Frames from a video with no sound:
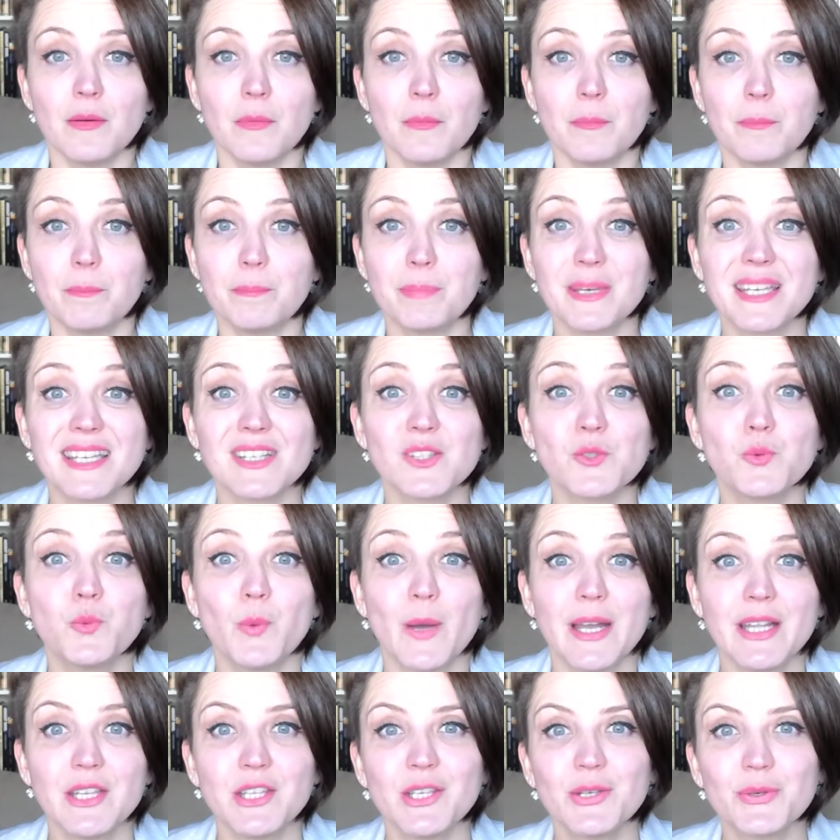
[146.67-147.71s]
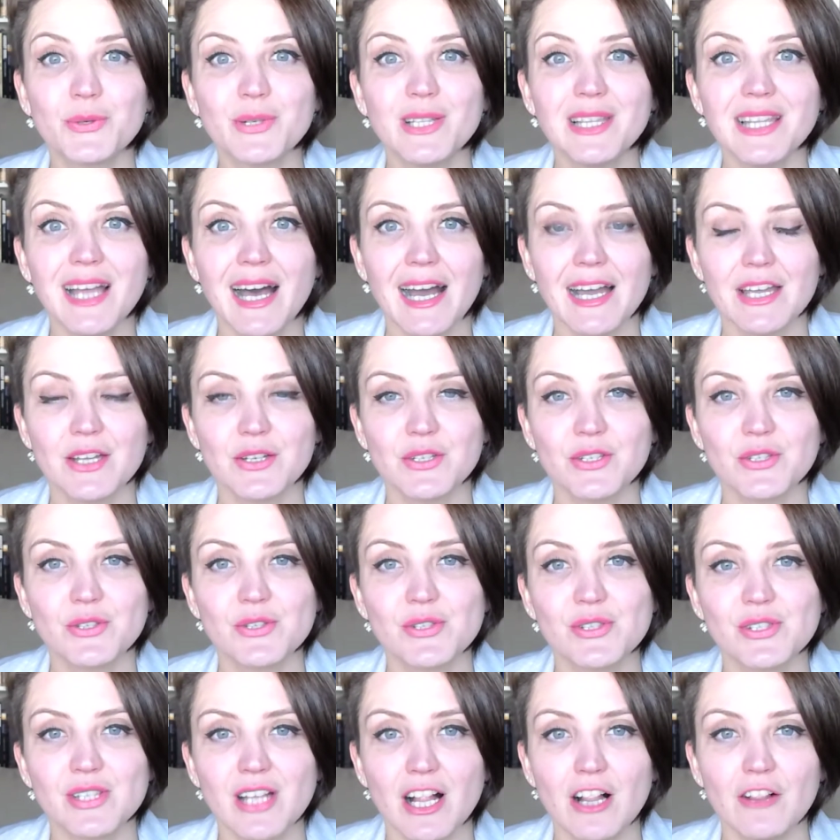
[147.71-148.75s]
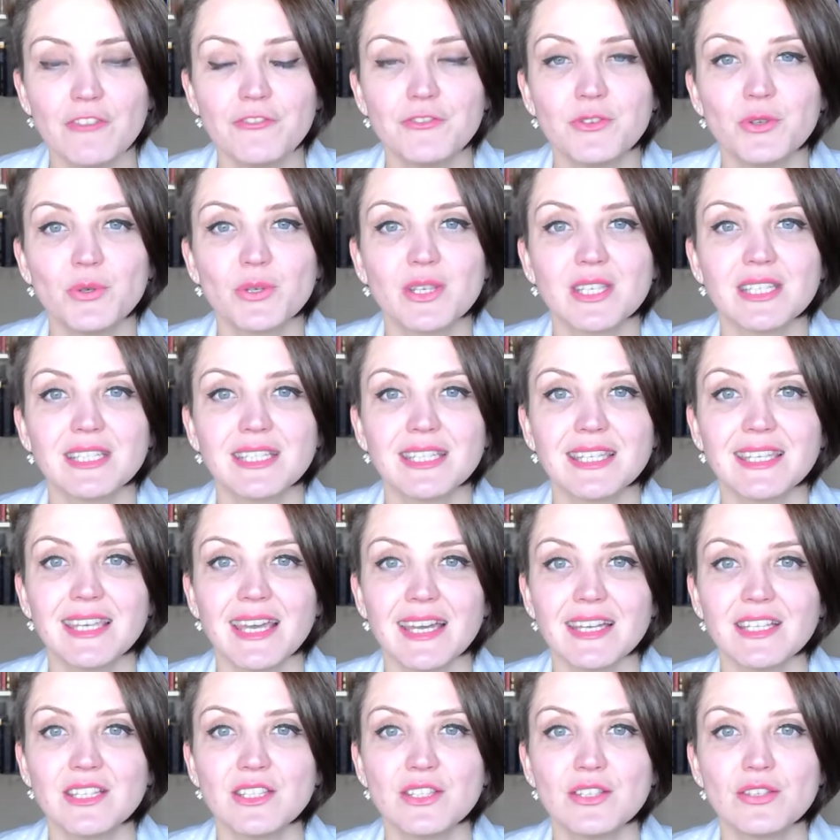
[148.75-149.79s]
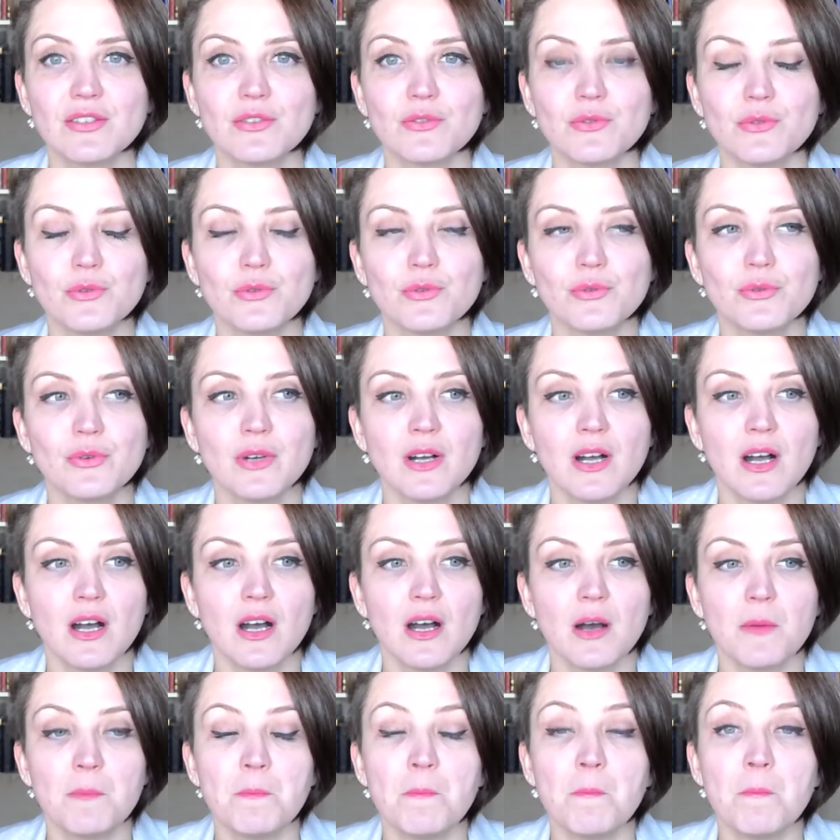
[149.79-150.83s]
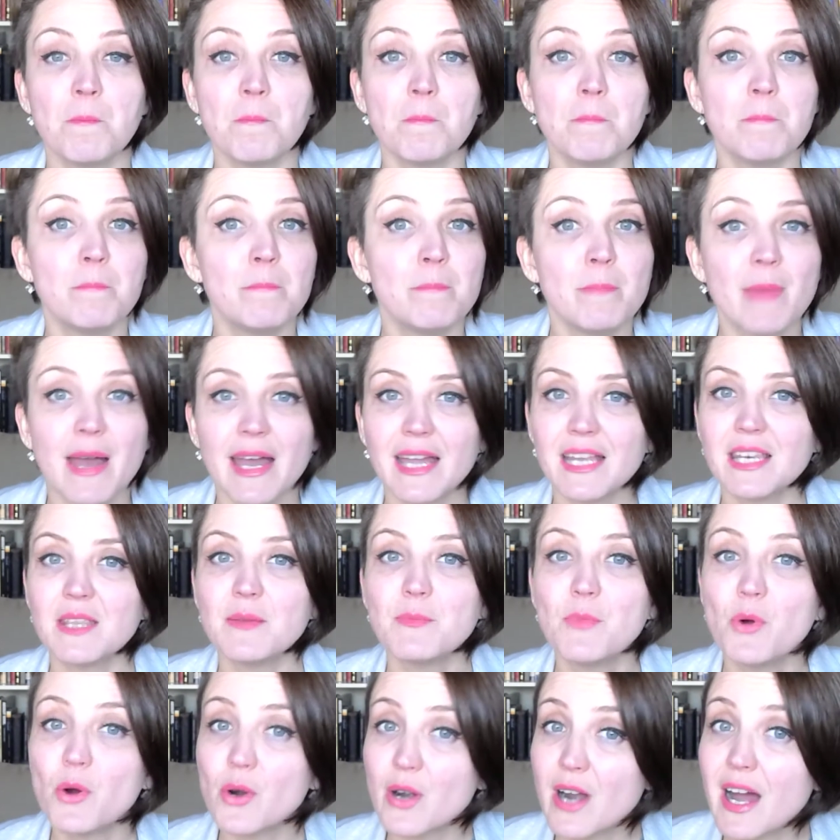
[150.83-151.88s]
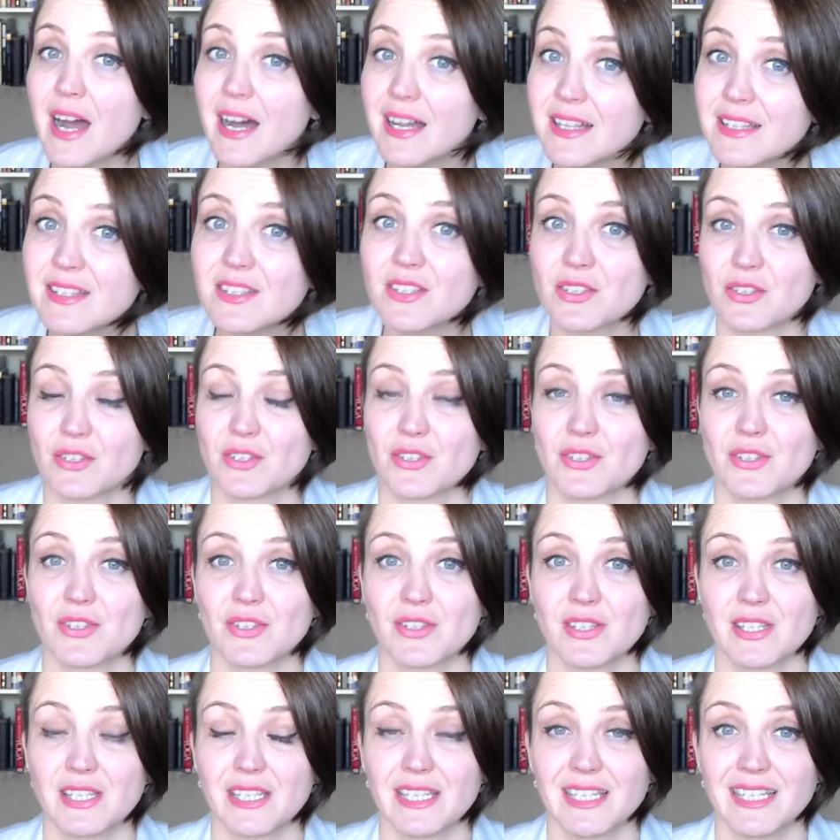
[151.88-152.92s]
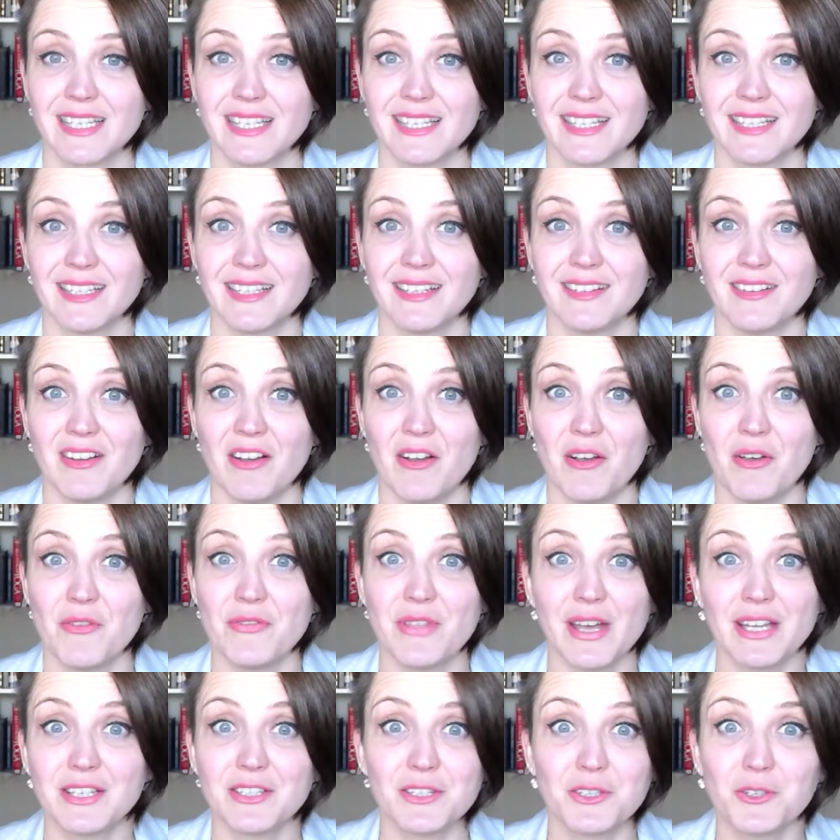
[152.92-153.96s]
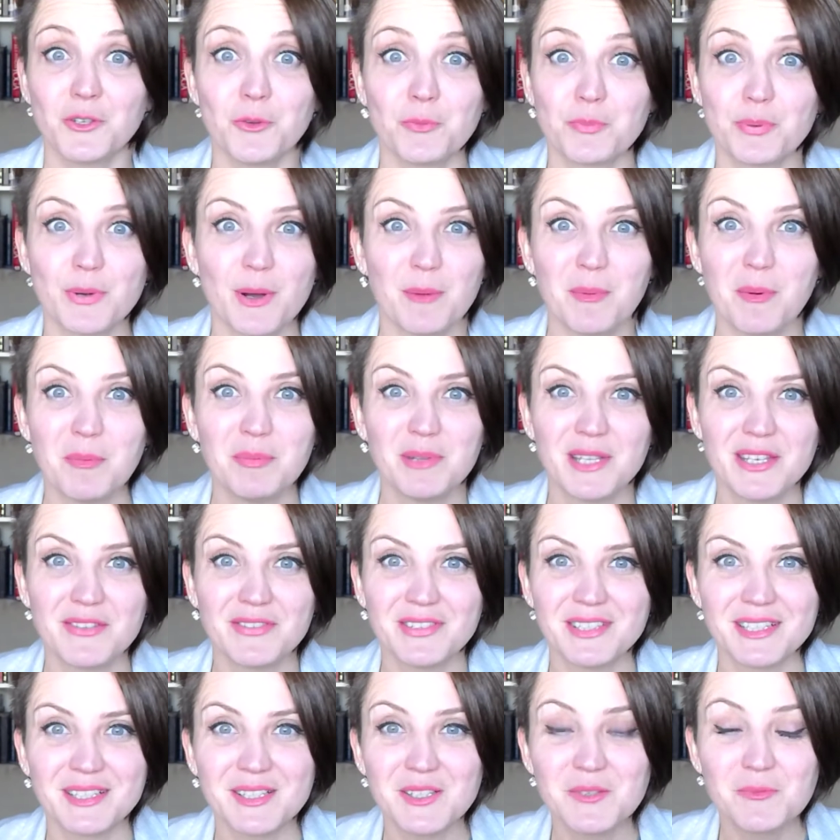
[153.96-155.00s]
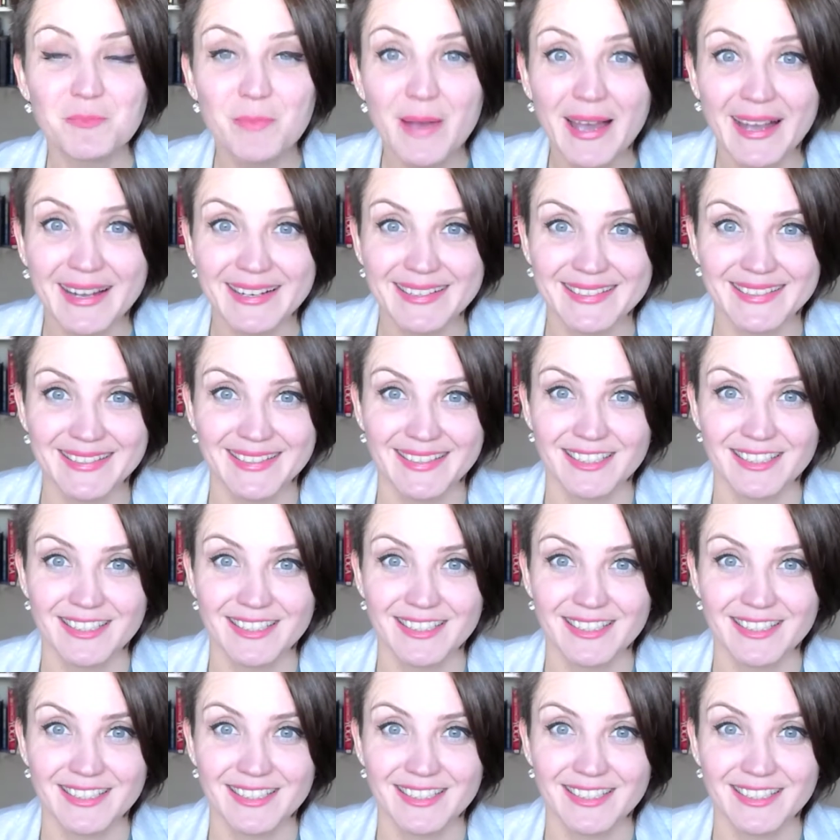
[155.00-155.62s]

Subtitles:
Because when you rely on yourself, you can get to many more answers that you probably even expect.